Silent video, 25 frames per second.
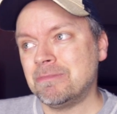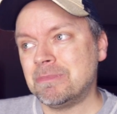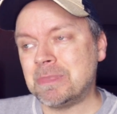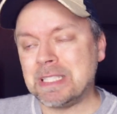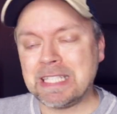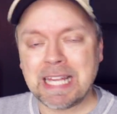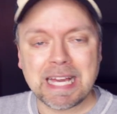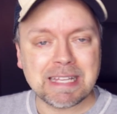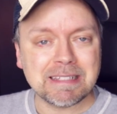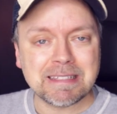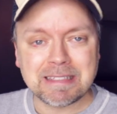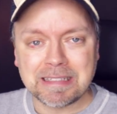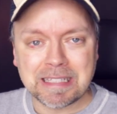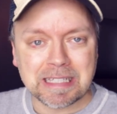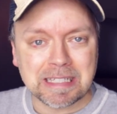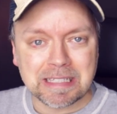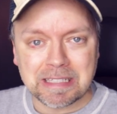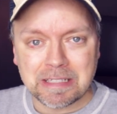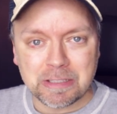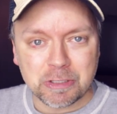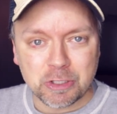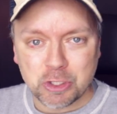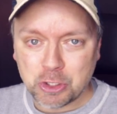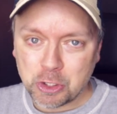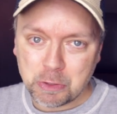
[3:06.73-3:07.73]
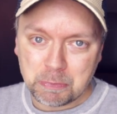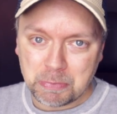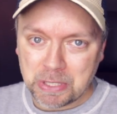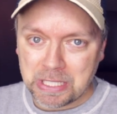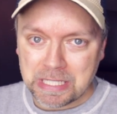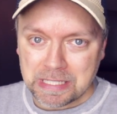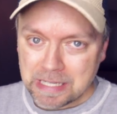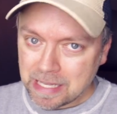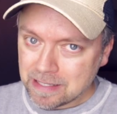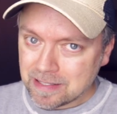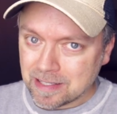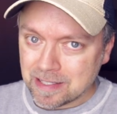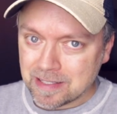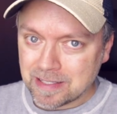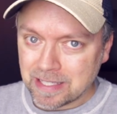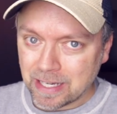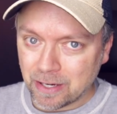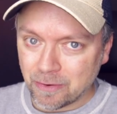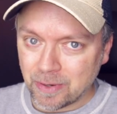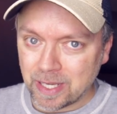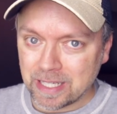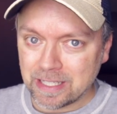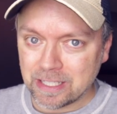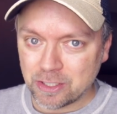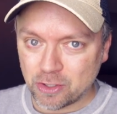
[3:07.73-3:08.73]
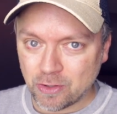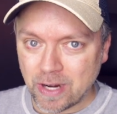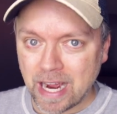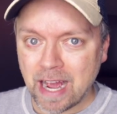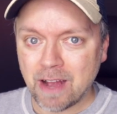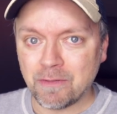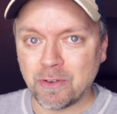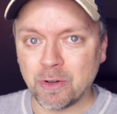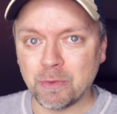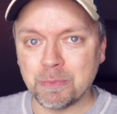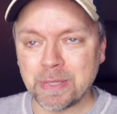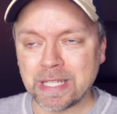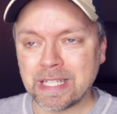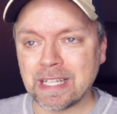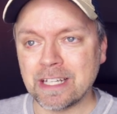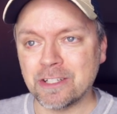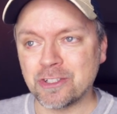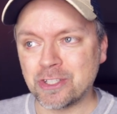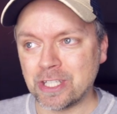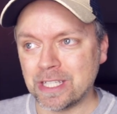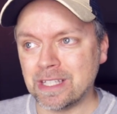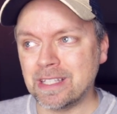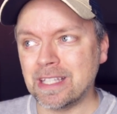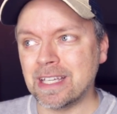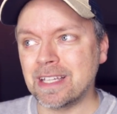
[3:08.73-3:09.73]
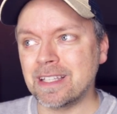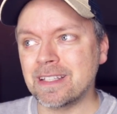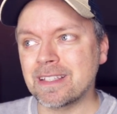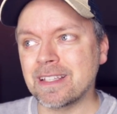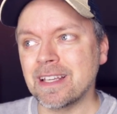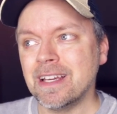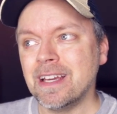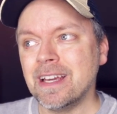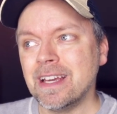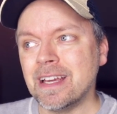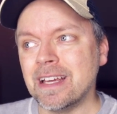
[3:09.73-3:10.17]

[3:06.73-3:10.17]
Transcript: testing should be necessary to travel because she thinks